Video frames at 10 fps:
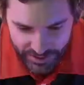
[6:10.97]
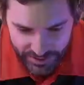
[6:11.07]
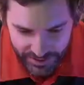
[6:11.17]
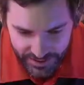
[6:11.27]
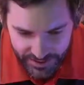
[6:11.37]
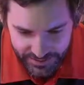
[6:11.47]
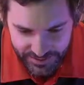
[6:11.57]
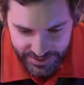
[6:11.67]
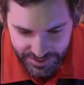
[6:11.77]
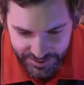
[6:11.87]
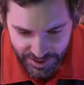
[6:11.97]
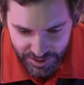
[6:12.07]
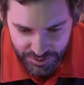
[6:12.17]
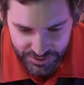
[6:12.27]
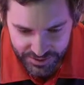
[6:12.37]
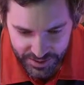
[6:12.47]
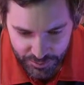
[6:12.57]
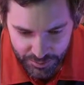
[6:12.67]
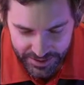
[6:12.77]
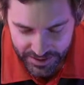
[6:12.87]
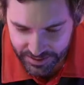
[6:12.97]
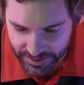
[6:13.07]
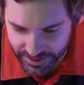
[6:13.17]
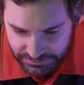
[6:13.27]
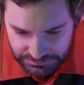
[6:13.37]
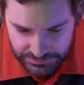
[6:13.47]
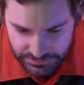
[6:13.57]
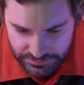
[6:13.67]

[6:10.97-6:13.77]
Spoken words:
we'll get Tia to turn the music down when we get it cranking.